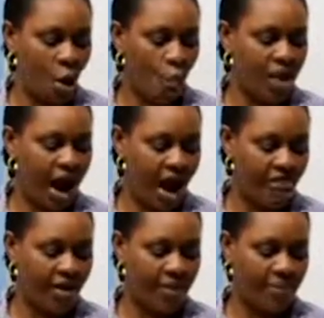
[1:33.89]
We have
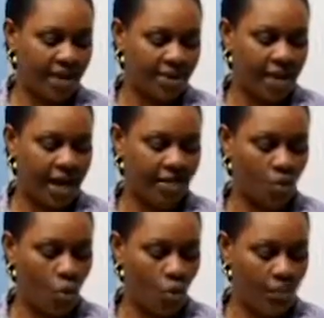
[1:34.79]
a party at
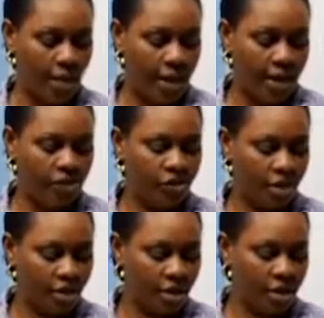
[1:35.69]
home.
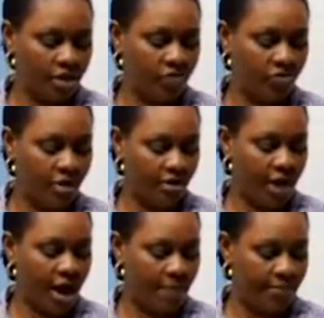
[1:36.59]
Jerry is very
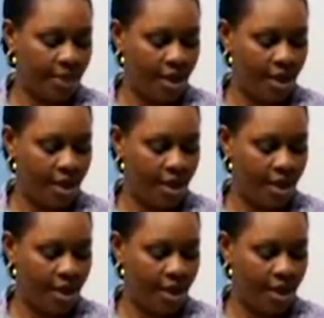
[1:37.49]
happy.